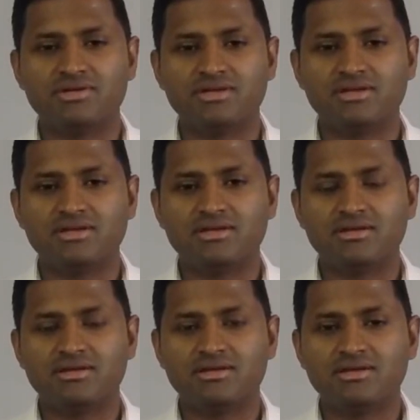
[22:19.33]

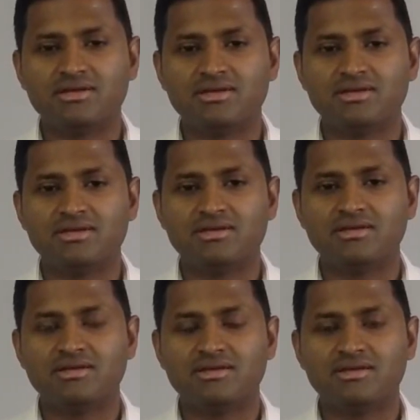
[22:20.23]

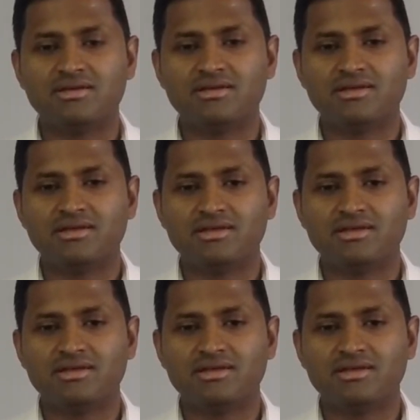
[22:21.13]
(no one is talking)